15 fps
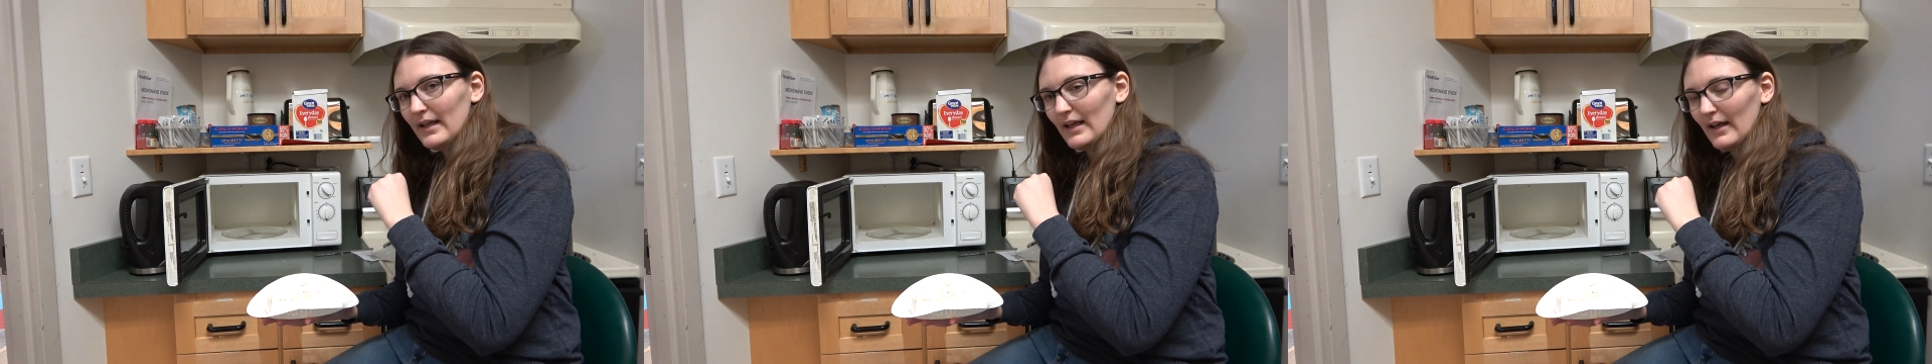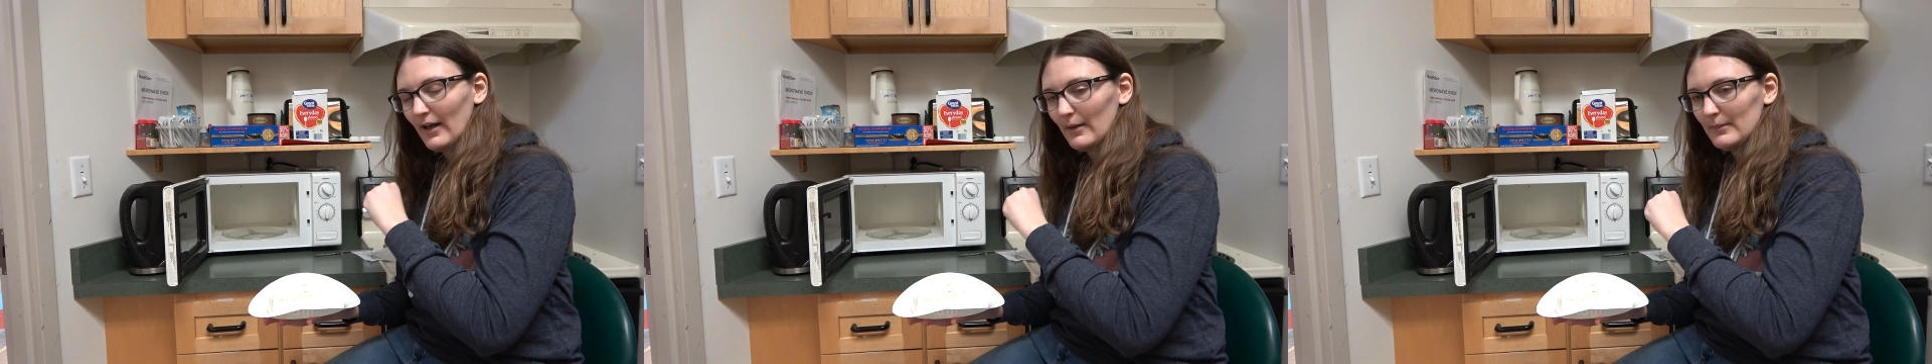
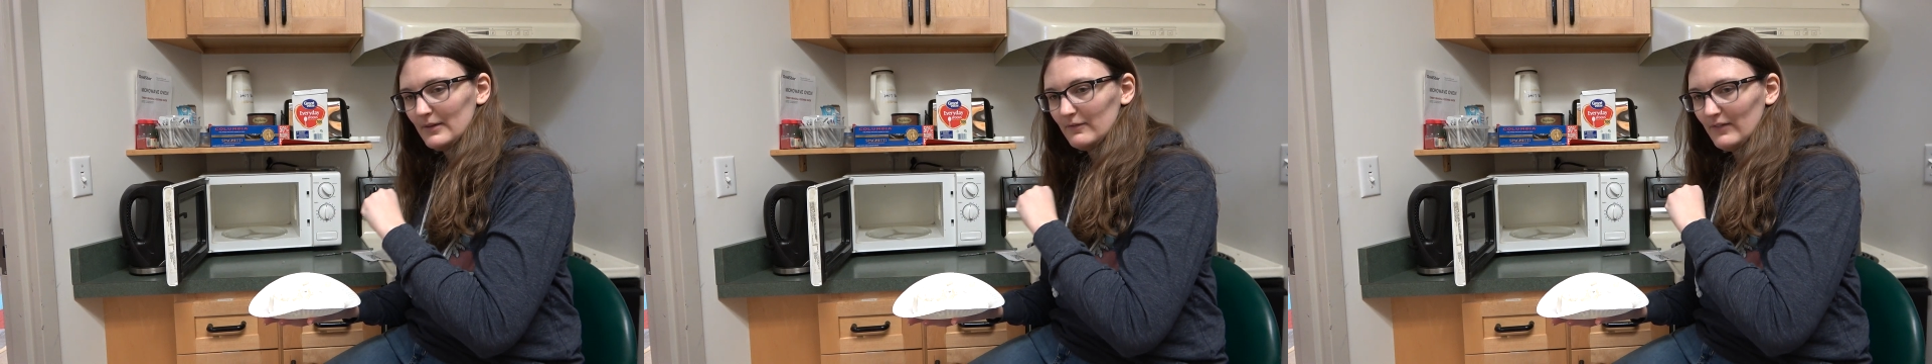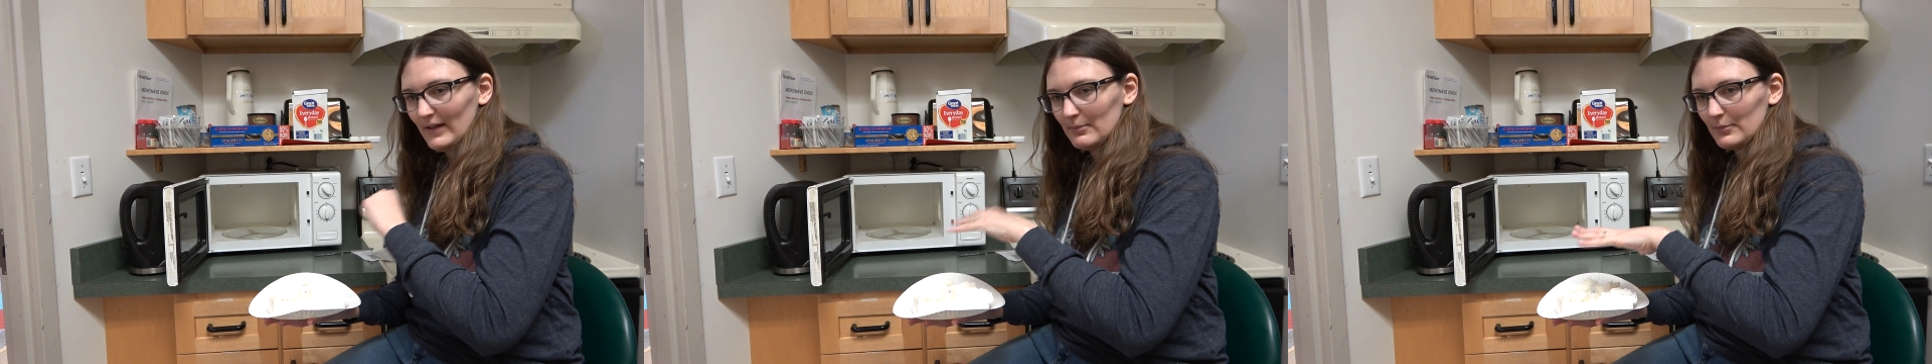
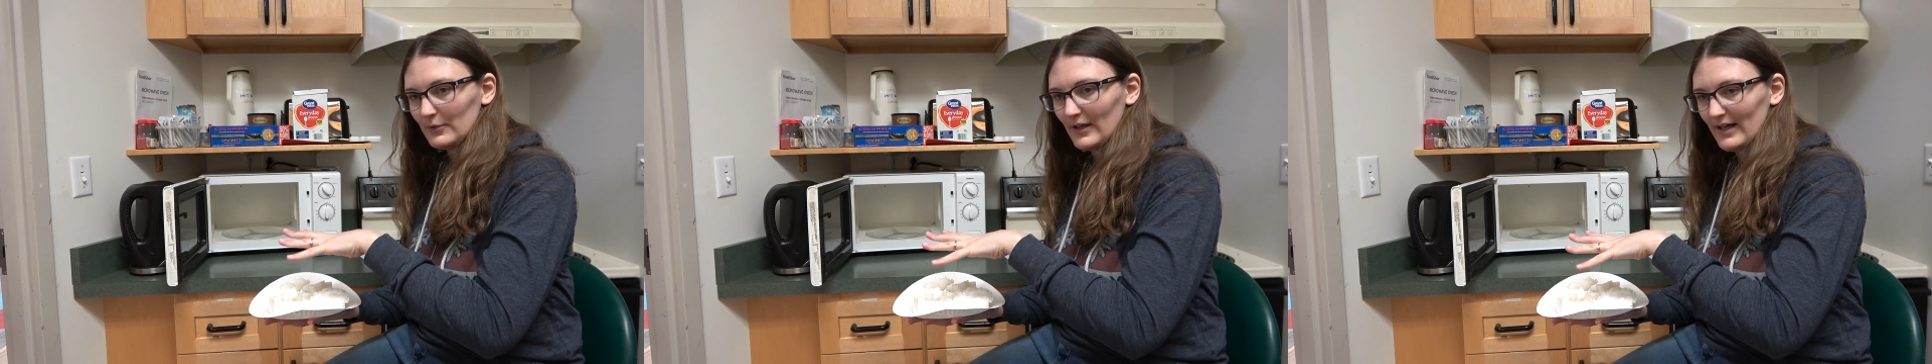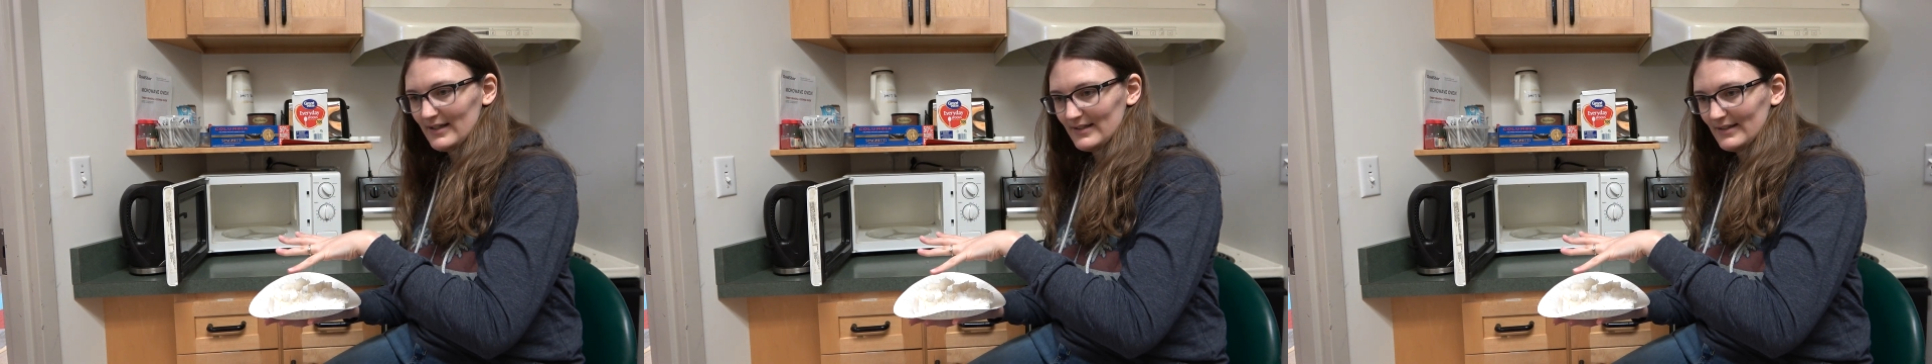it
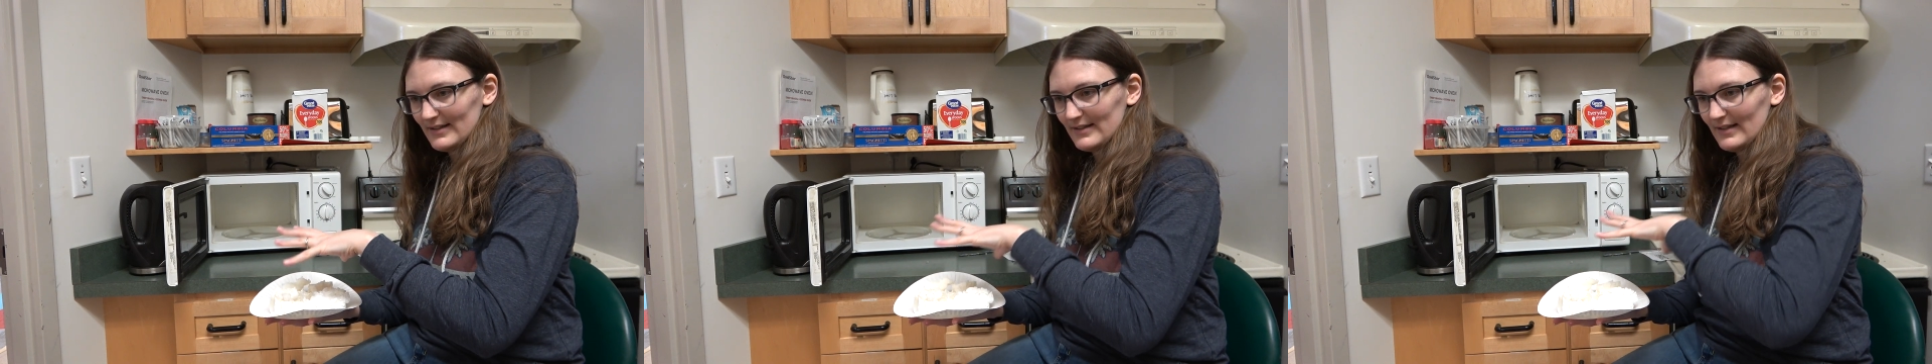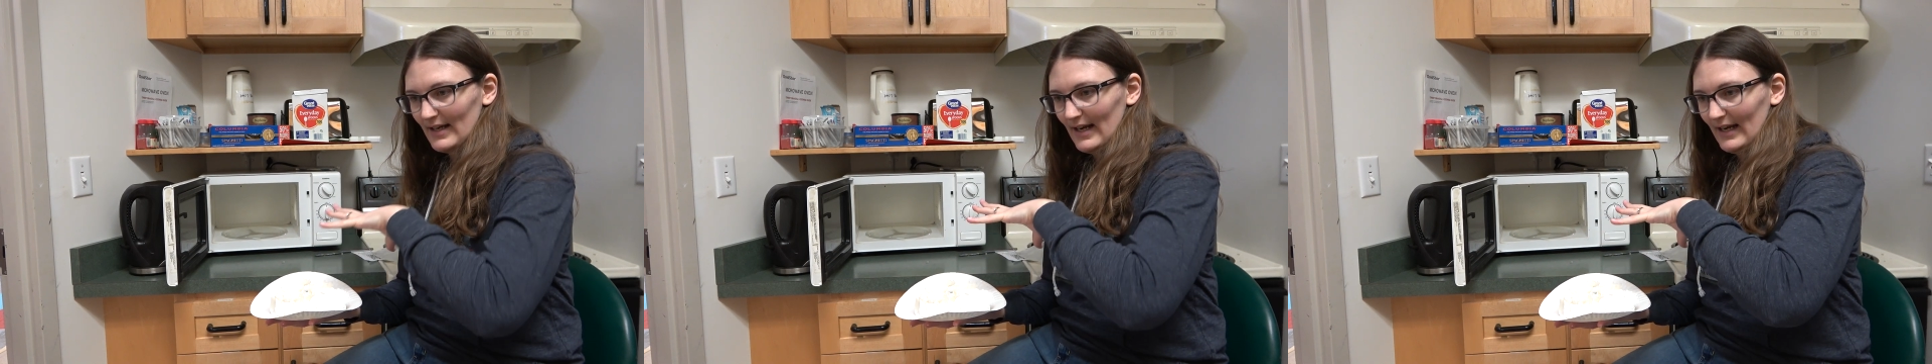
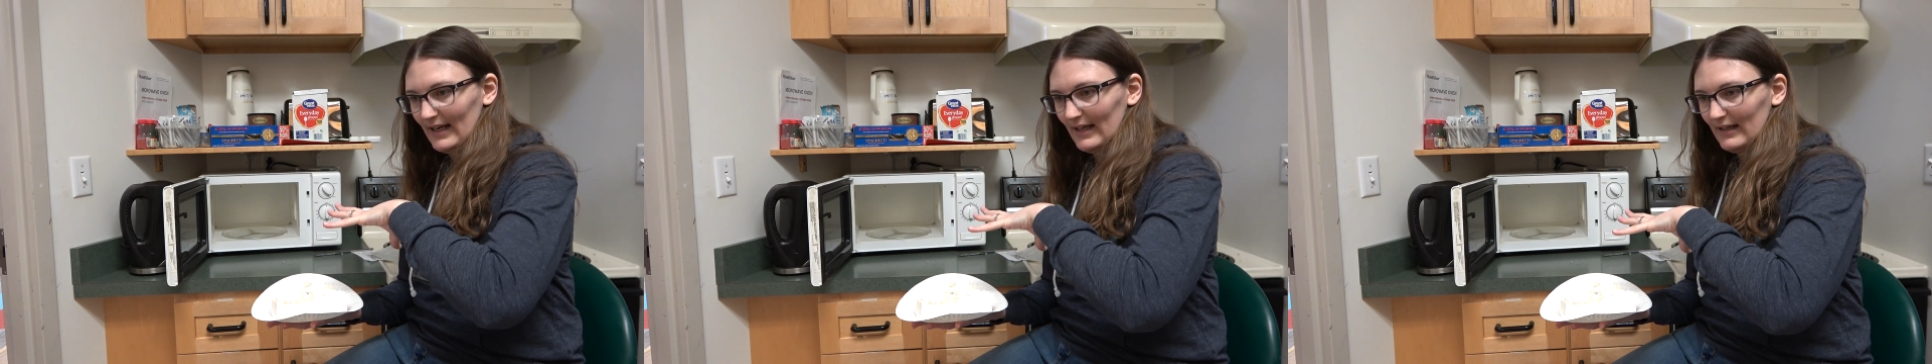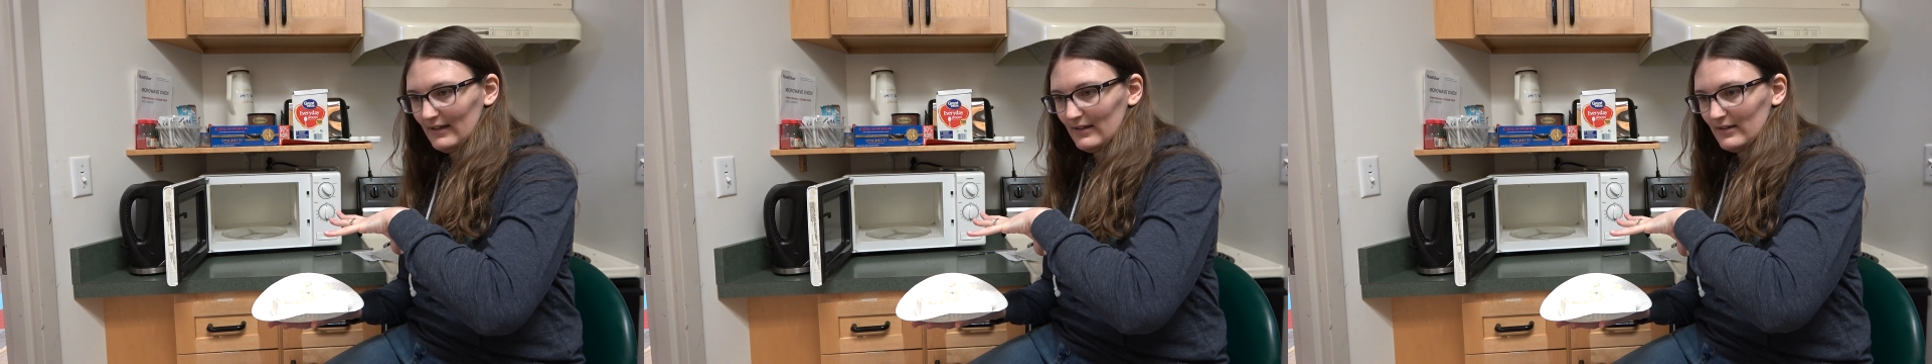vaporizes,
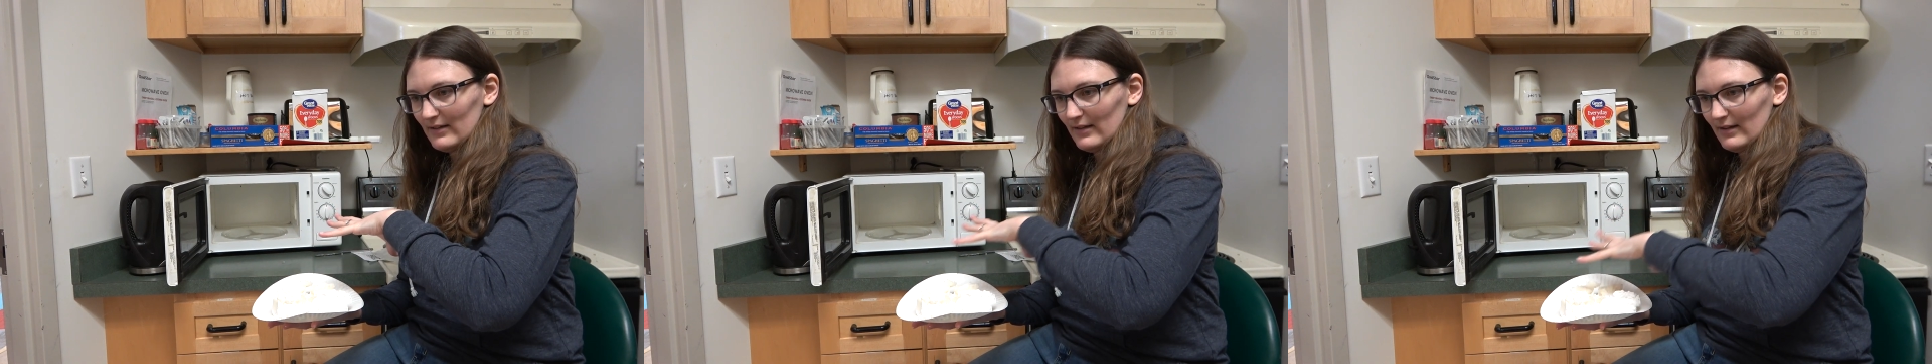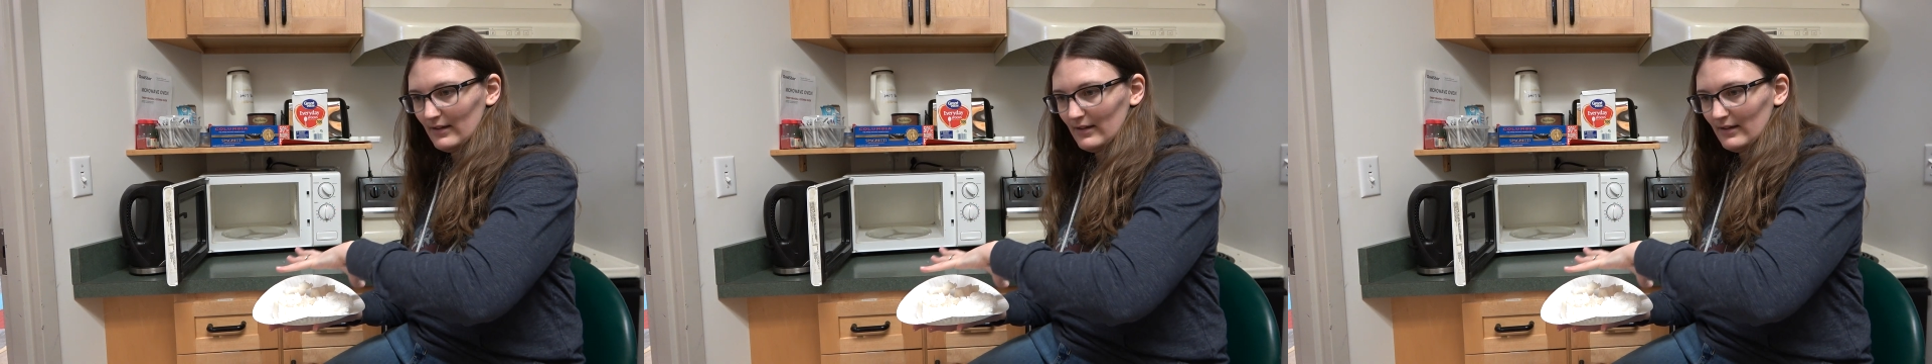and